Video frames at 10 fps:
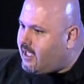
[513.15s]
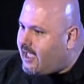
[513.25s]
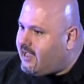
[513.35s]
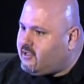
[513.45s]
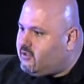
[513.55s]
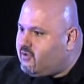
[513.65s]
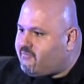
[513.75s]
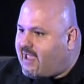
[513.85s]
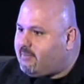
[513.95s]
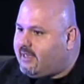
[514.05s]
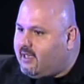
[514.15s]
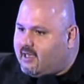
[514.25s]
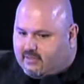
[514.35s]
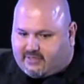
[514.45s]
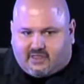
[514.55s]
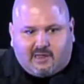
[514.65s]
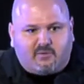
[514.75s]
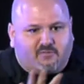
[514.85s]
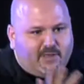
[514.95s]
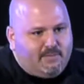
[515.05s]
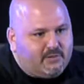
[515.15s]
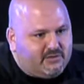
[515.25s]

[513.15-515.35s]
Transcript: And your family, like the number of people in